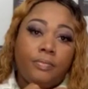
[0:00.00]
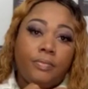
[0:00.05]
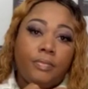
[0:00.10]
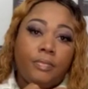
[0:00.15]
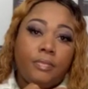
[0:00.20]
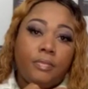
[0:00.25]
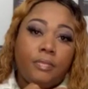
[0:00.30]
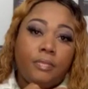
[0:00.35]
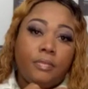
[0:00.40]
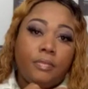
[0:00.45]

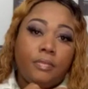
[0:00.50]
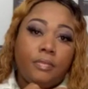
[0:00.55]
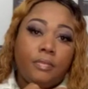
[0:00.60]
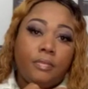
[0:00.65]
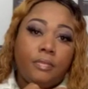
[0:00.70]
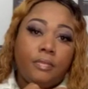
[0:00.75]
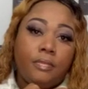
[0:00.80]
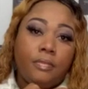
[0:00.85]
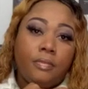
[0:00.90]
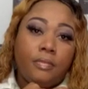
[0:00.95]

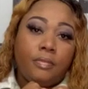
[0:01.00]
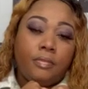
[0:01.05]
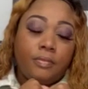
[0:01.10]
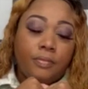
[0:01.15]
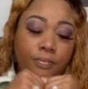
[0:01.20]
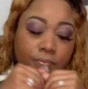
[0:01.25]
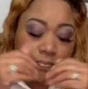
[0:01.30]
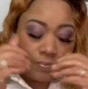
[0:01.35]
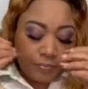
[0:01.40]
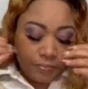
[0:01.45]

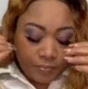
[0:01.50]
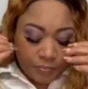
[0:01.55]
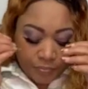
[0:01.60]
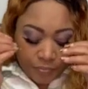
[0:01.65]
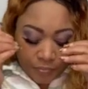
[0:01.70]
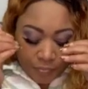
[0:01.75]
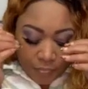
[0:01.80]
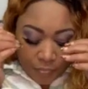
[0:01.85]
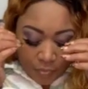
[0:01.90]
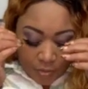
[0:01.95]

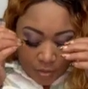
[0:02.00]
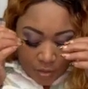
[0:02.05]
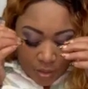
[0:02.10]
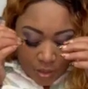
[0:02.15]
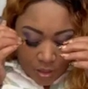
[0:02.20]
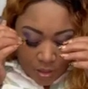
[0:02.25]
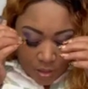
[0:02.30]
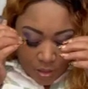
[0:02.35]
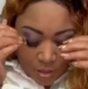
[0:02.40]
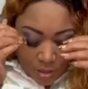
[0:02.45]

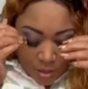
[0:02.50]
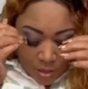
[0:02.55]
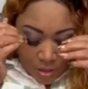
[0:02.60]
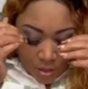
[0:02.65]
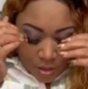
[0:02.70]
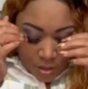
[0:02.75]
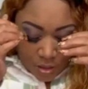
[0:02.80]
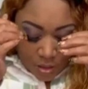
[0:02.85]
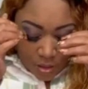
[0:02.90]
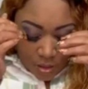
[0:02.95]

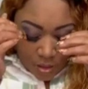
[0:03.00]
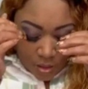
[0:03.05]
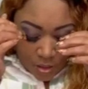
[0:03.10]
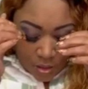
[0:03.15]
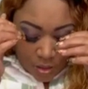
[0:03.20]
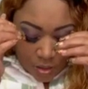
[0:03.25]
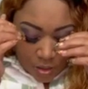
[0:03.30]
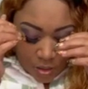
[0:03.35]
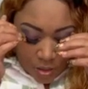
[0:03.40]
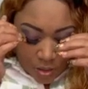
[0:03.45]

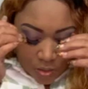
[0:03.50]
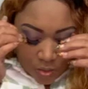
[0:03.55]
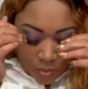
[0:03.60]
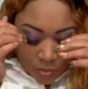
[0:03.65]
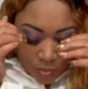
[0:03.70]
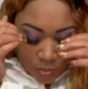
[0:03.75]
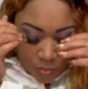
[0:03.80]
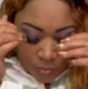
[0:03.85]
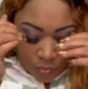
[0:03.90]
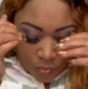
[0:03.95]

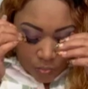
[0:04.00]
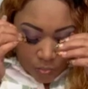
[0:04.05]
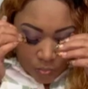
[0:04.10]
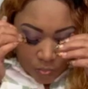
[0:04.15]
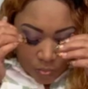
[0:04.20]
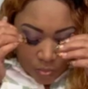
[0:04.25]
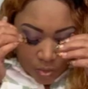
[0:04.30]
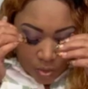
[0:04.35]
No one is speaking in this clip.